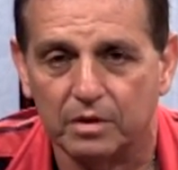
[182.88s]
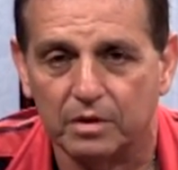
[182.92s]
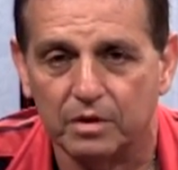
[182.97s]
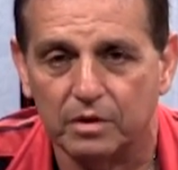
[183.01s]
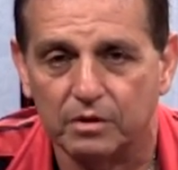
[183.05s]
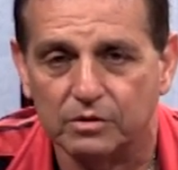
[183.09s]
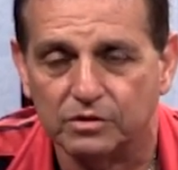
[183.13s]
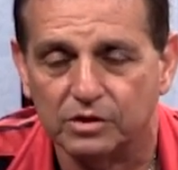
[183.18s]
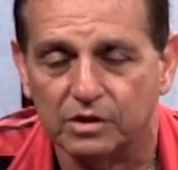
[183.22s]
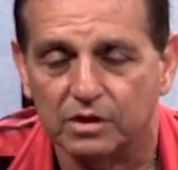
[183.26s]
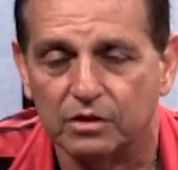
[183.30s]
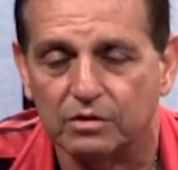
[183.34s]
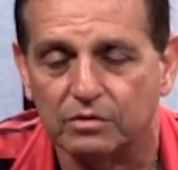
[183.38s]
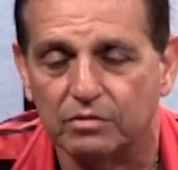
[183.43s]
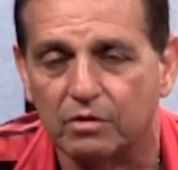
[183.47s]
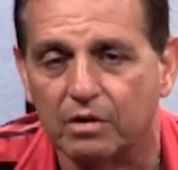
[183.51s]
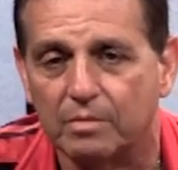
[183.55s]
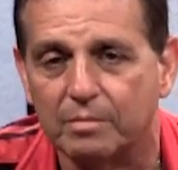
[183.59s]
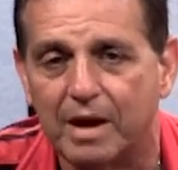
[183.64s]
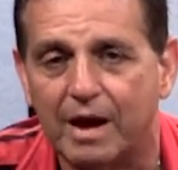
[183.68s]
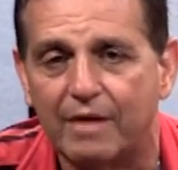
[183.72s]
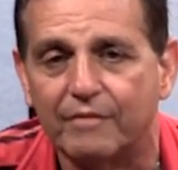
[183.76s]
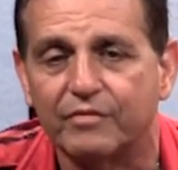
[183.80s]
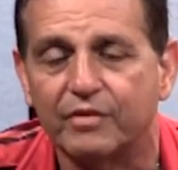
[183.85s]
using the term
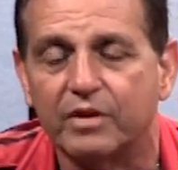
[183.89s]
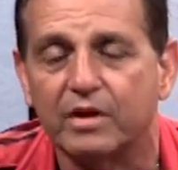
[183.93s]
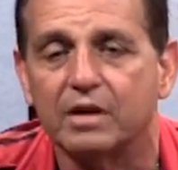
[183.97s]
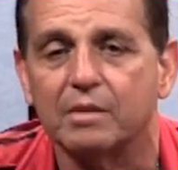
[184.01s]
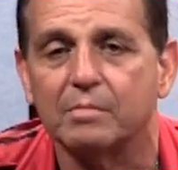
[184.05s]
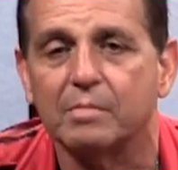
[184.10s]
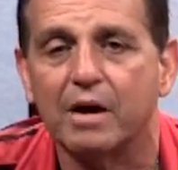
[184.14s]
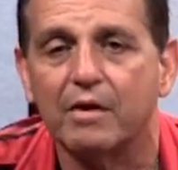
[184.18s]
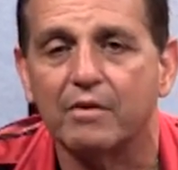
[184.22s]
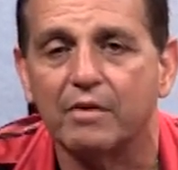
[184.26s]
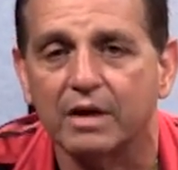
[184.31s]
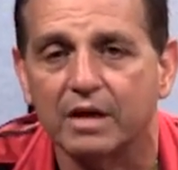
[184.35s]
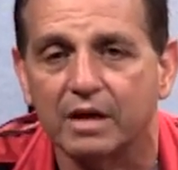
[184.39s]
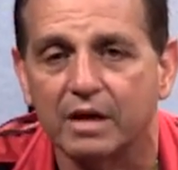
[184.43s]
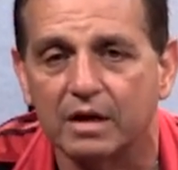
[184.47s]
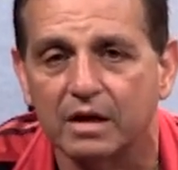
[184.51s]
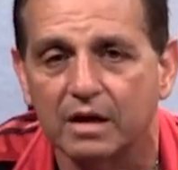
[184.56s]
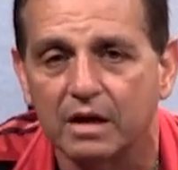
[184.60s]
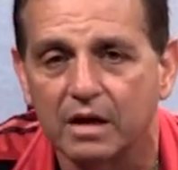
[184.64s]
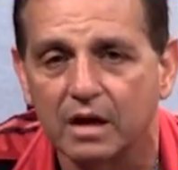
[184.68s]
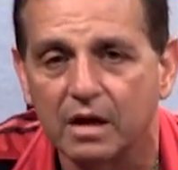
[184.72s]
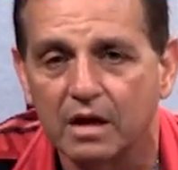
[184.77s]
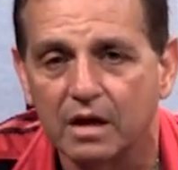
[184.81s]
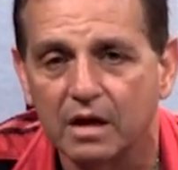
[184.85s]
African American.